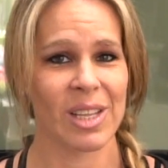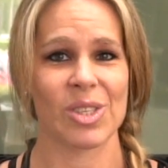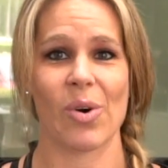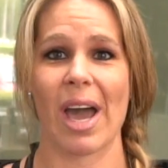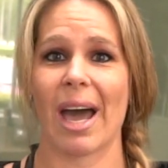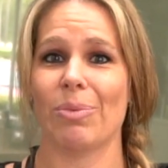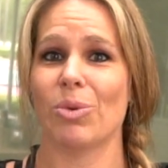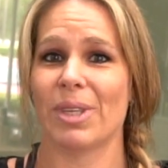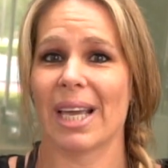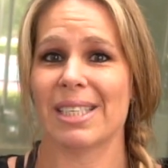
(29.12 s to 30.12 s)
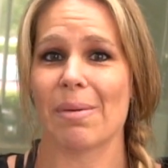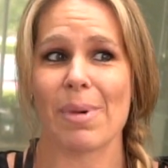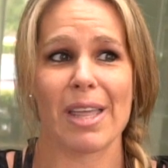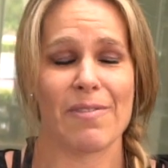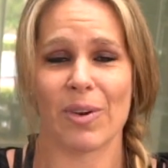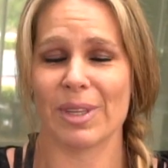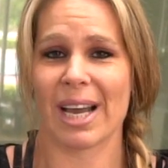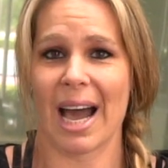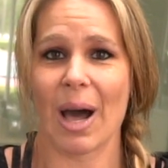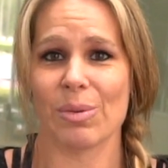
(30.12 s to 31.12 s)
So I had to take somebody from the
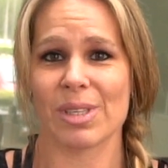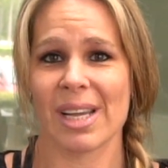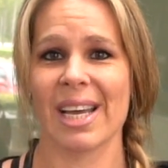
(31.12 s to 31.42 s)
house,